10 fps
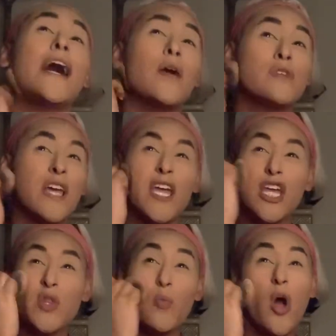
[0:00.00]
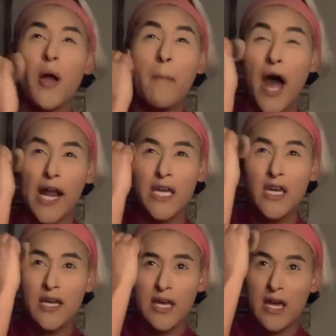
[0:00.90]
I was like in the wrong
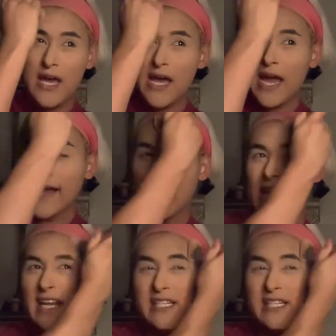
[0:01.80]
body, and